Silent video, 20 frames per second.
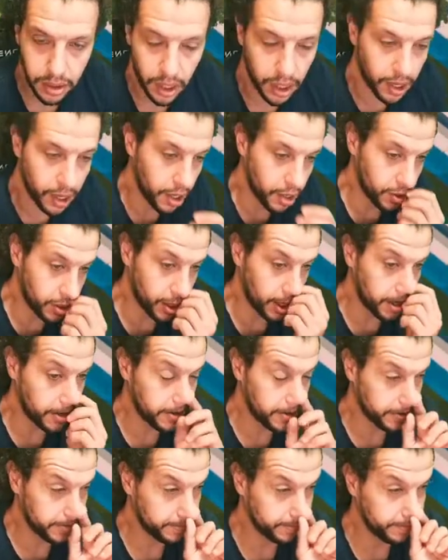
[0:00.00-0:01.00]
like I
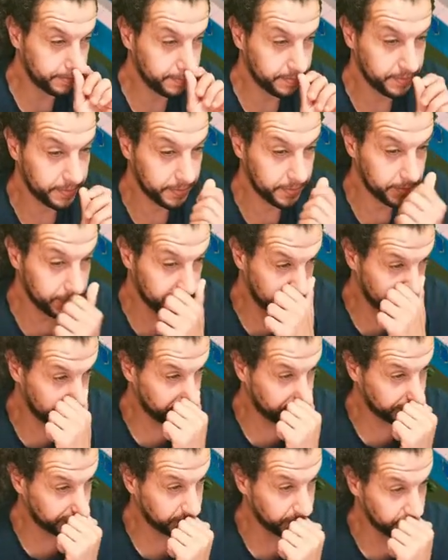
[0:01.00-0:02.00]
think,
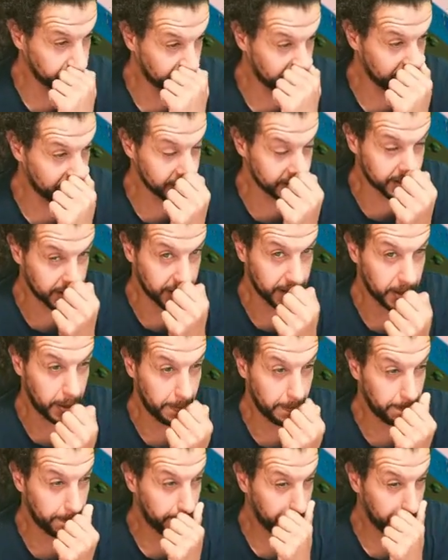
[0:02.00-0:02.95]
what can I say?